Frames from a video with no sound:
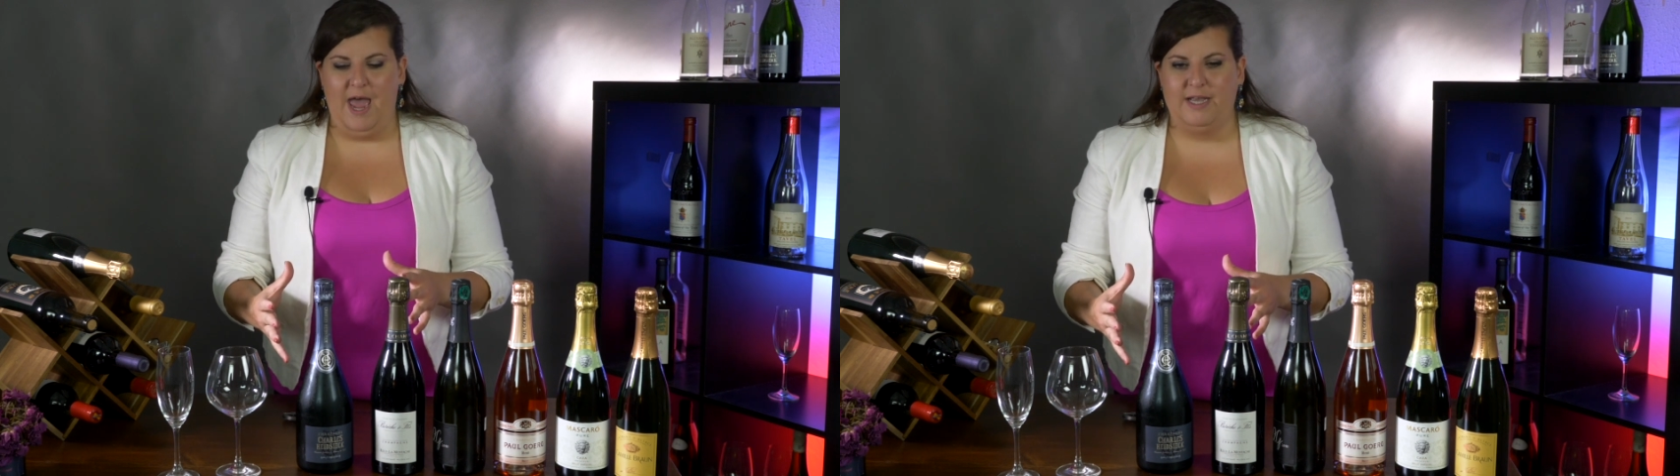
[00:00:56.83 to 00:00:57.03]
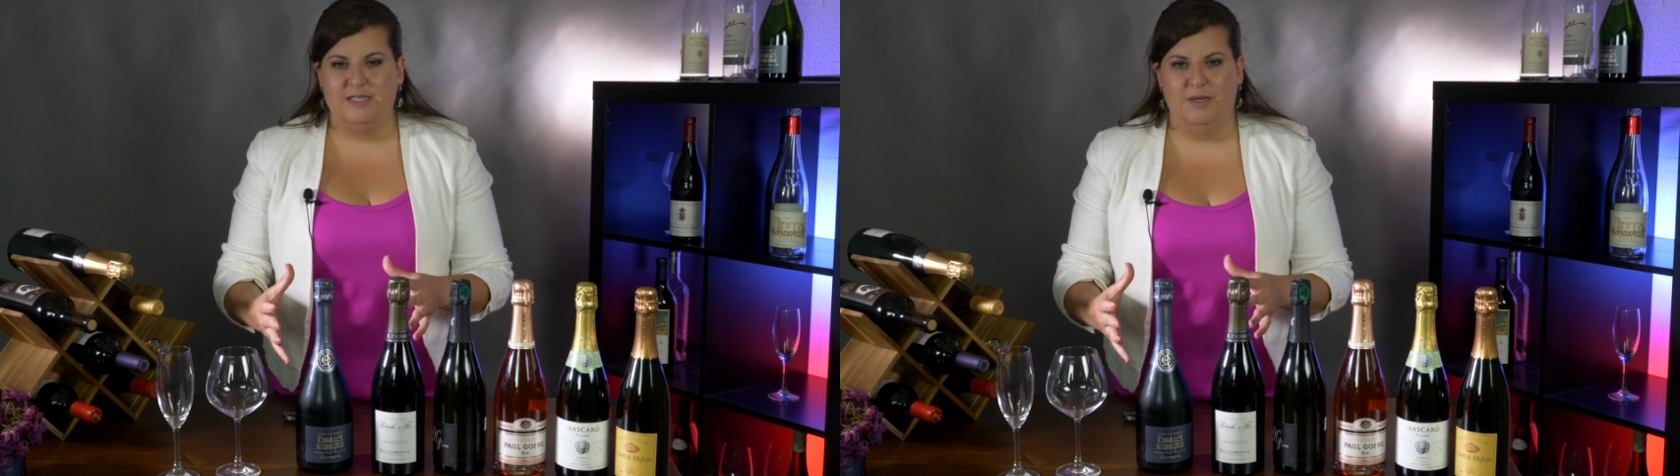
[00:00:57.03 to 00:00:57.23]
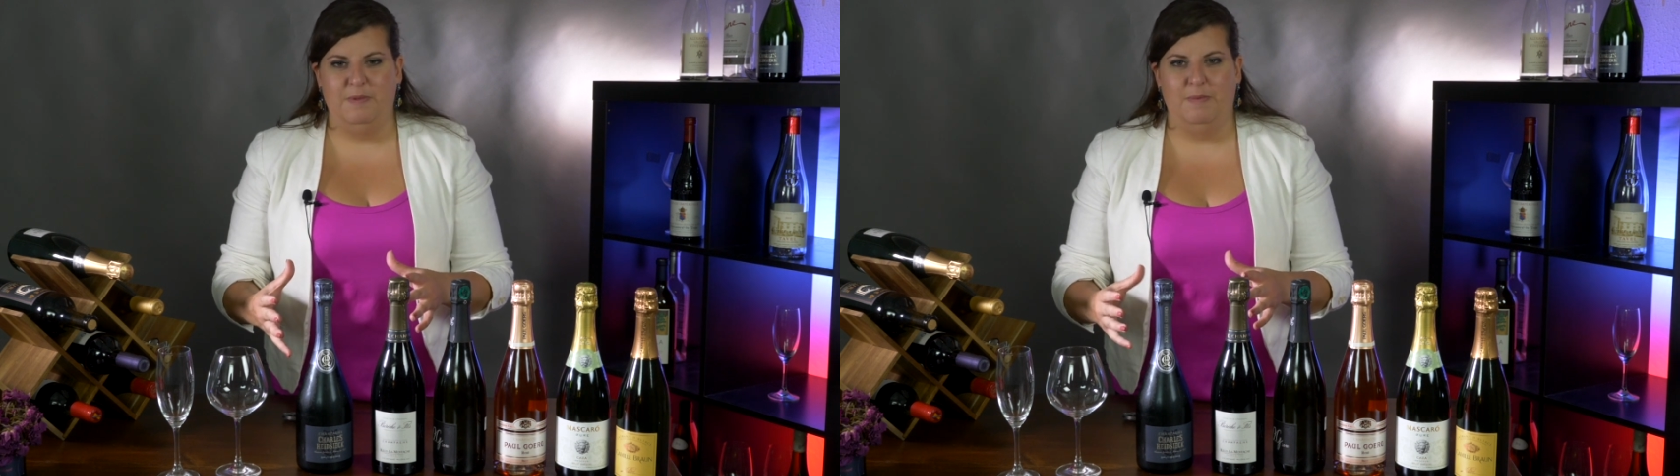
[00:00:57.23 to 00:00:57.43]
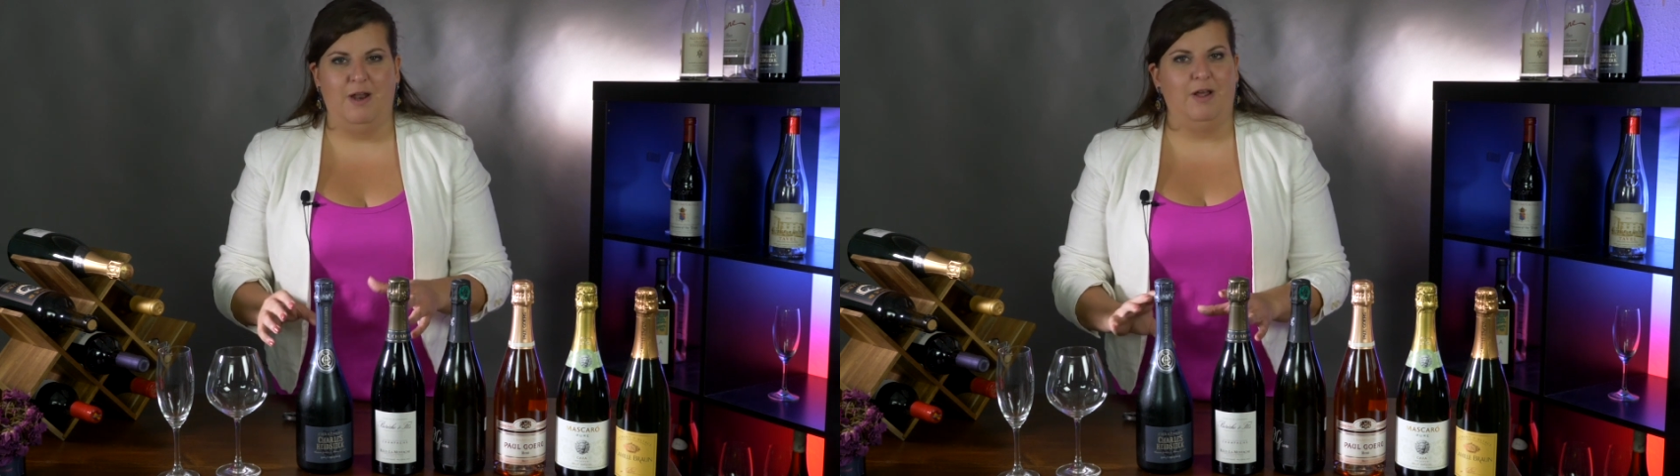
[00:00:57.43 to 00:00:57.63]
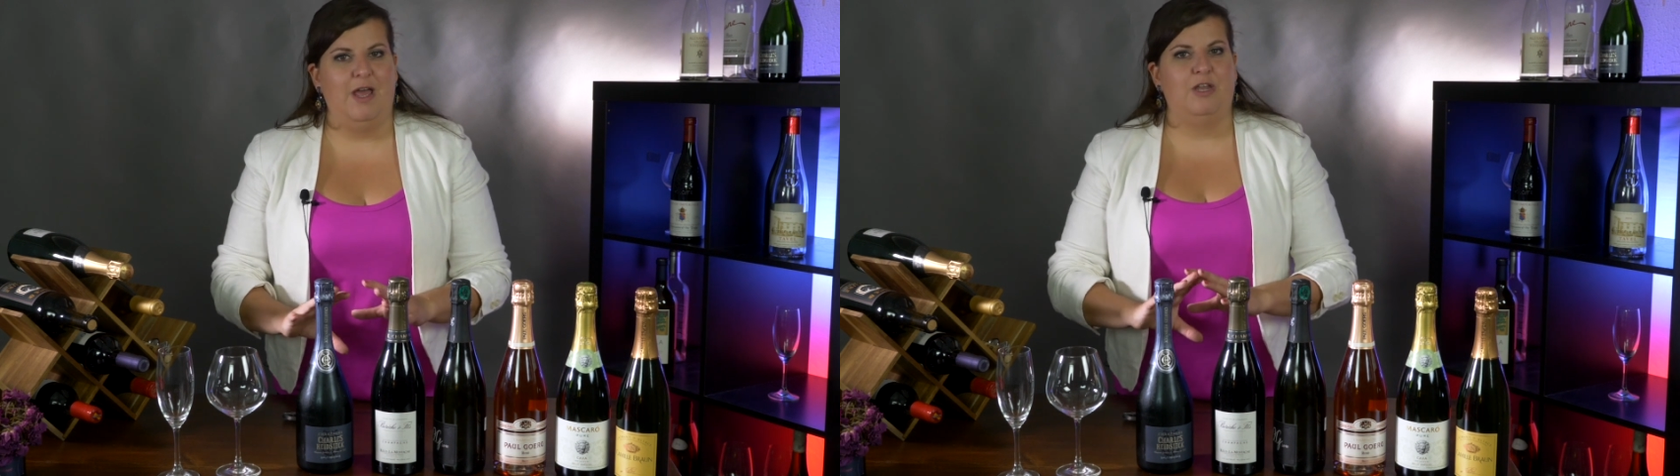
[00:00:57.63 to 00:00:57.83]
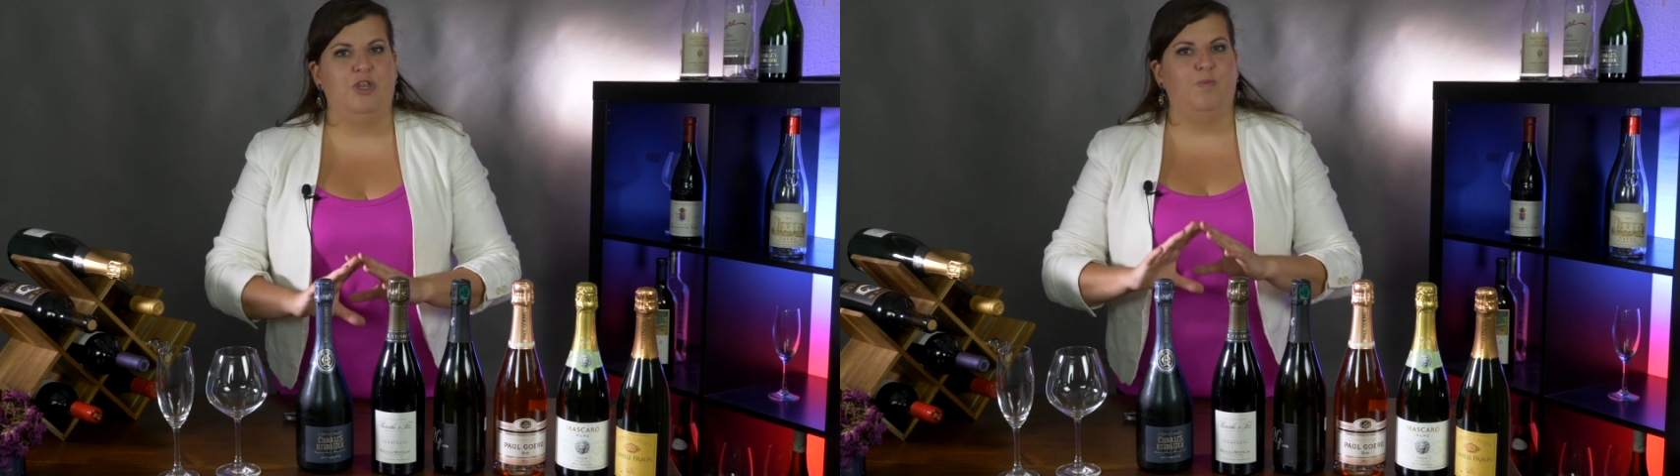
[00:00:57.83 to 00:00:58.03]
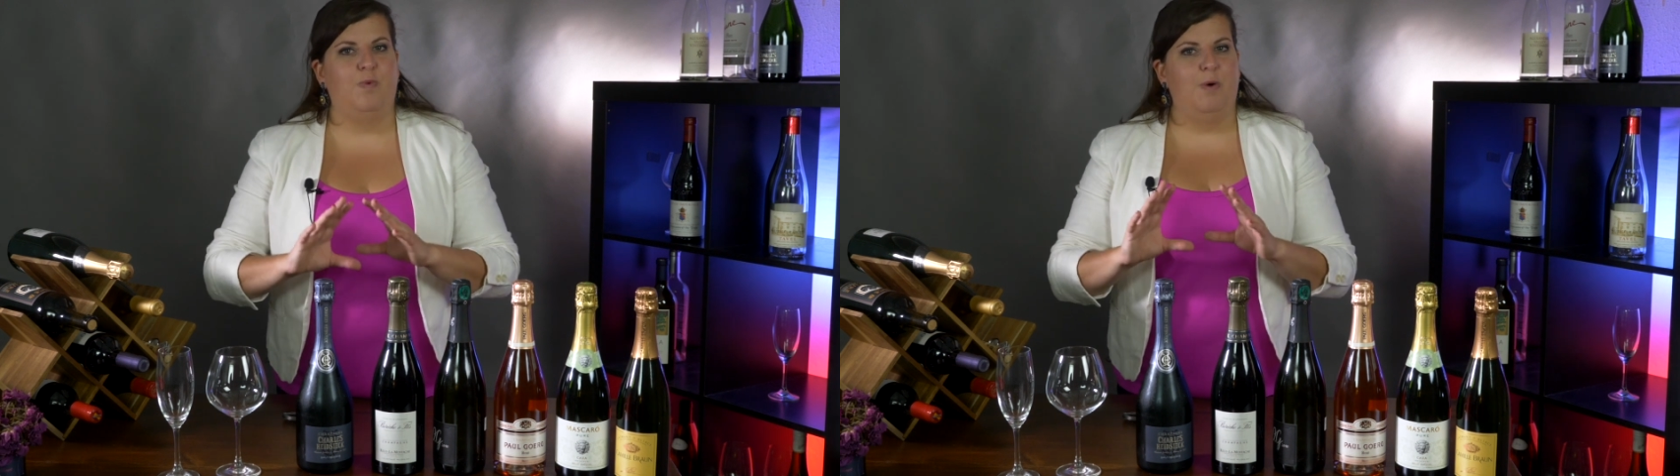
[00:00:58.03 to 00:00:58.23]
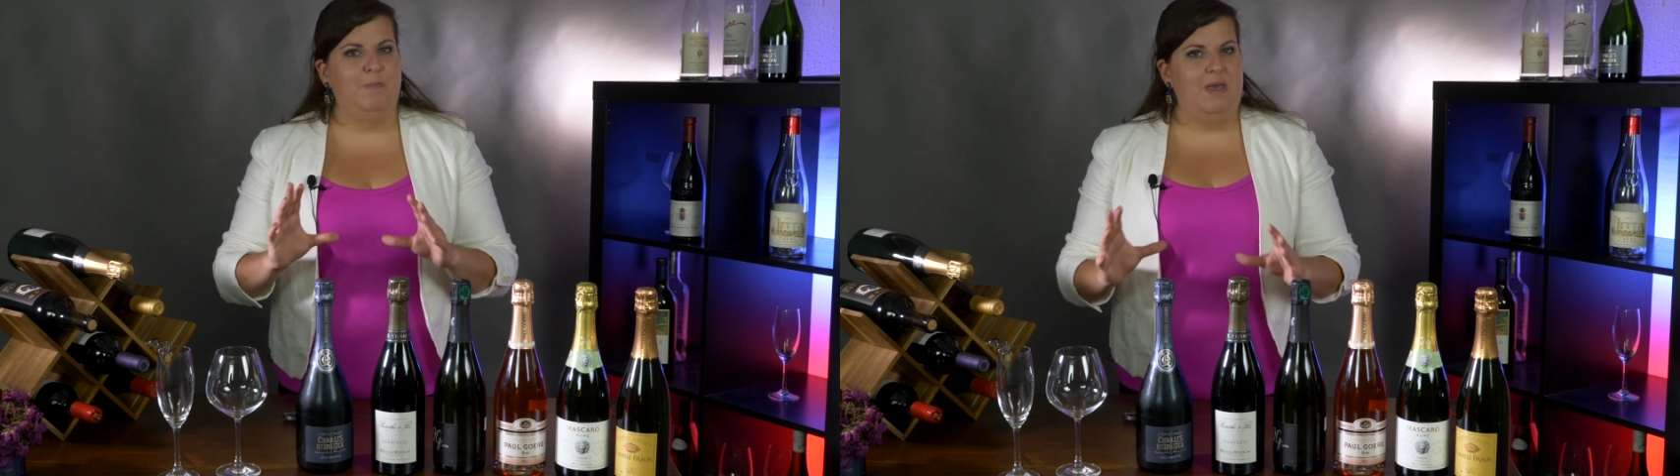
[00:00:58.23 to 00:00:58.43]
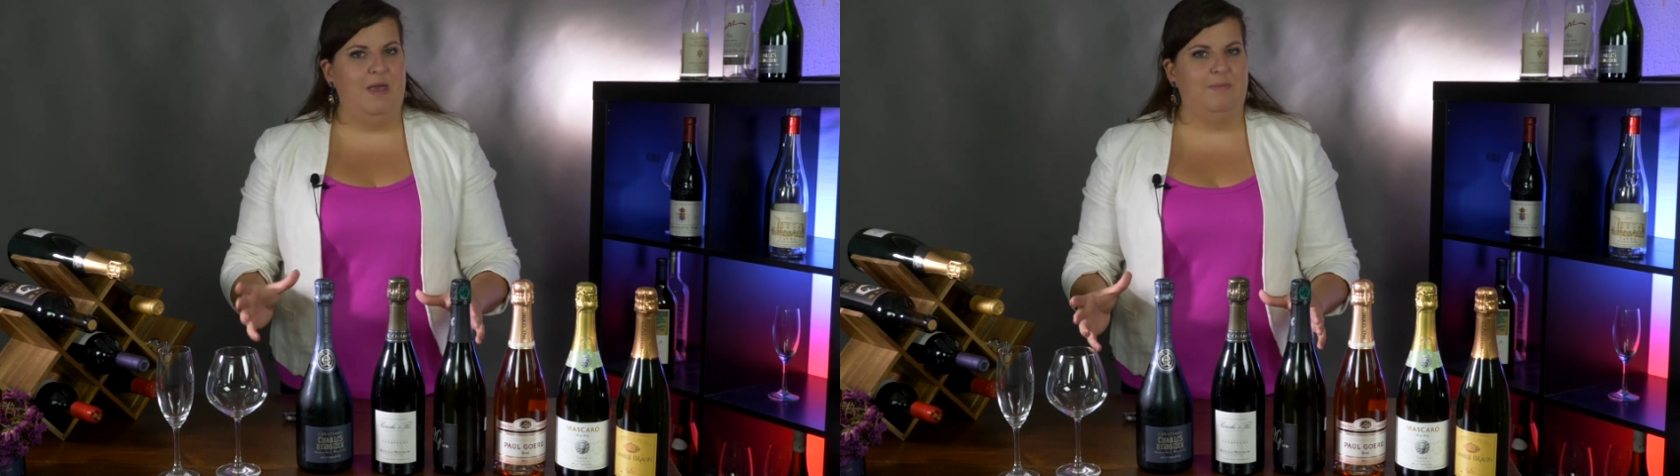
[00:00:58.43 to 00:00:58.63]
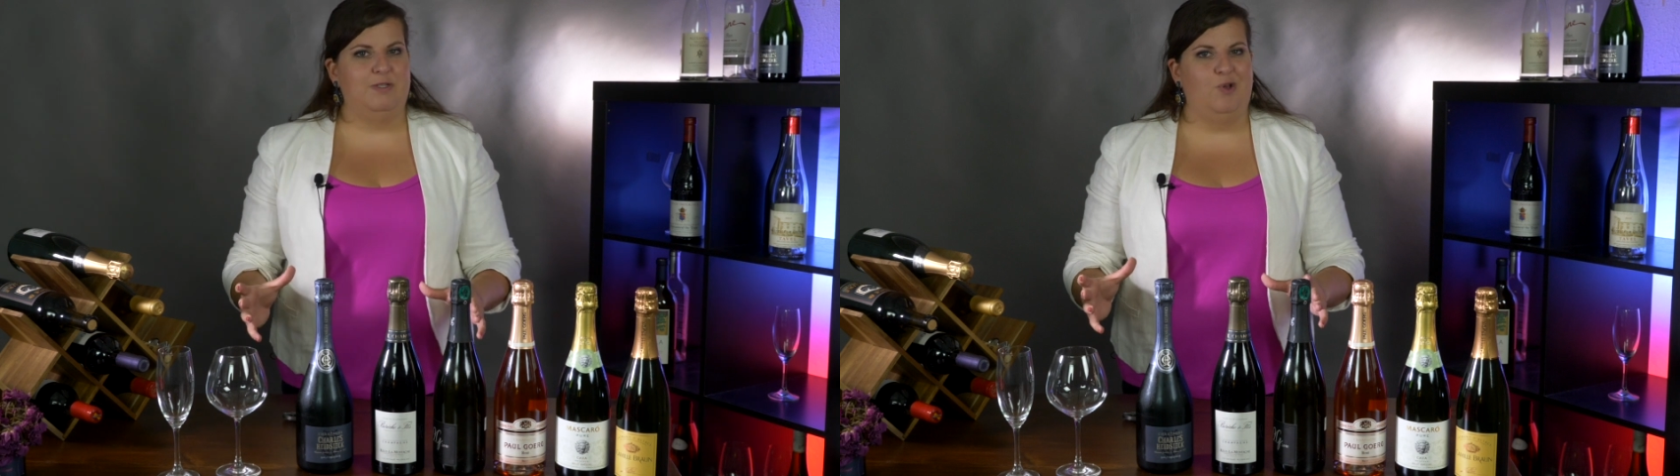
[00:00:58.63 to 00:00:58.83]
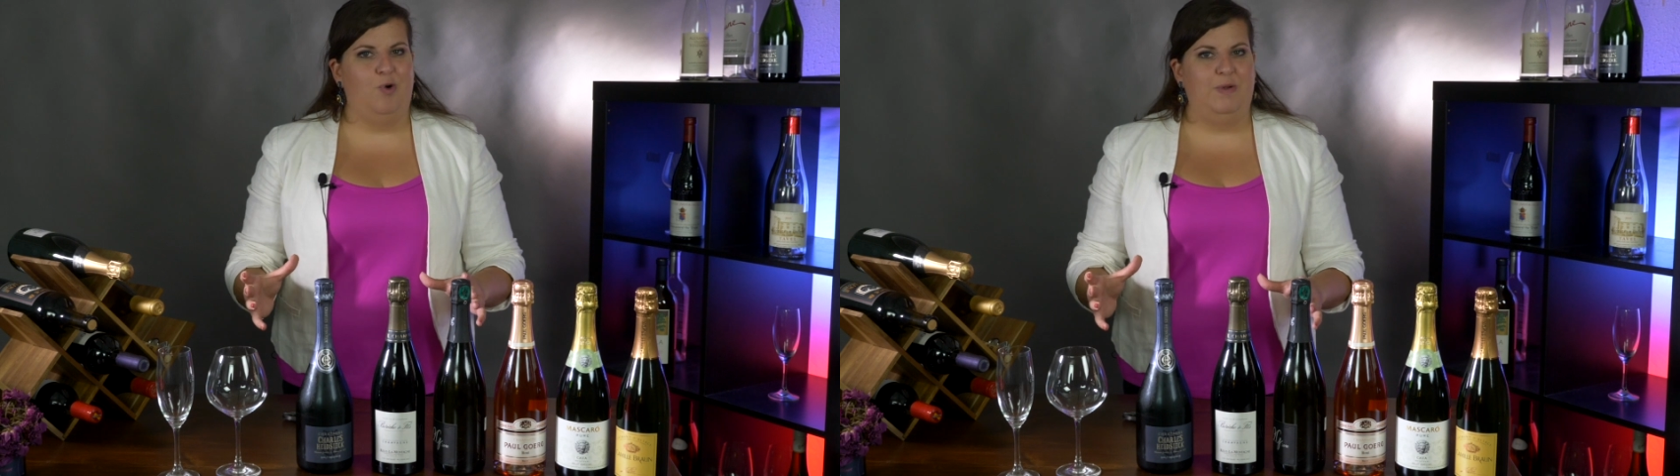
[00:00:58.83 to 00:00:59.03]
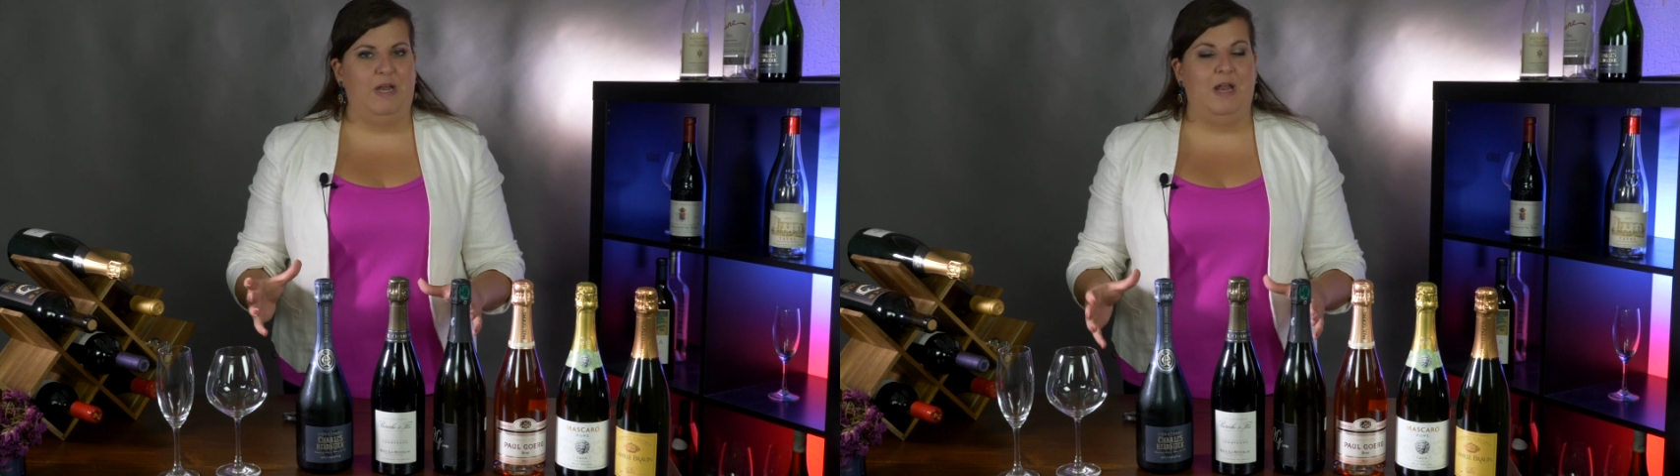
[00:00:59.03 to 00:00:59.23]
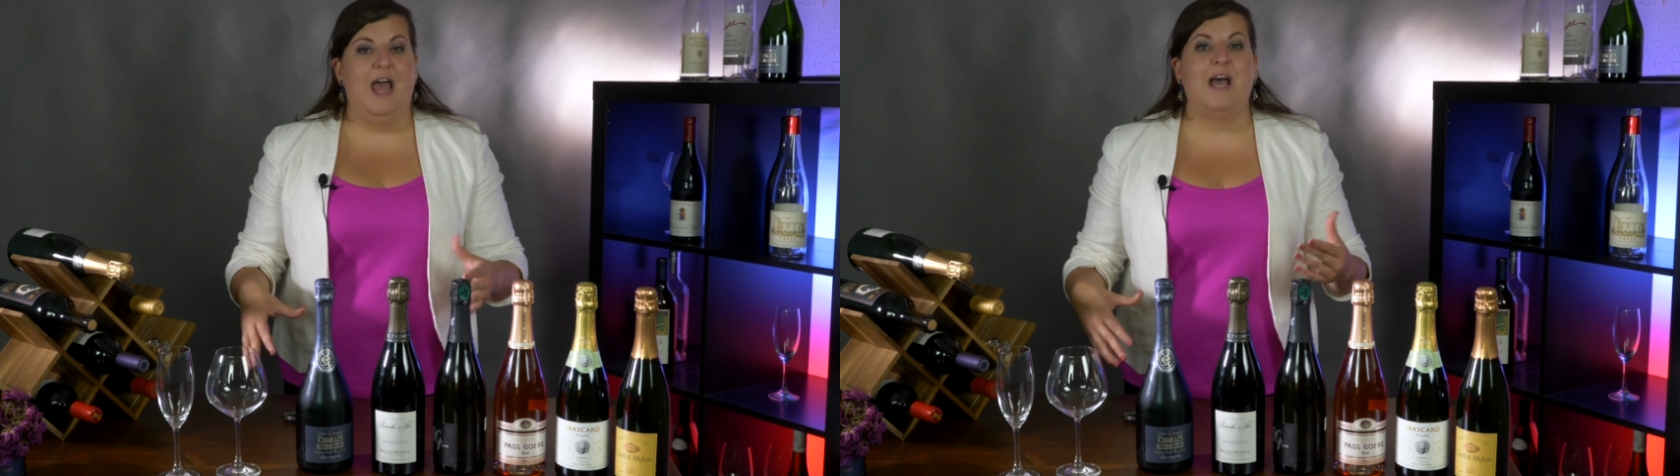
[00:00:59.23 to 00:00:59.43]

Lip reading: act up in the bottle and you won't be able to open it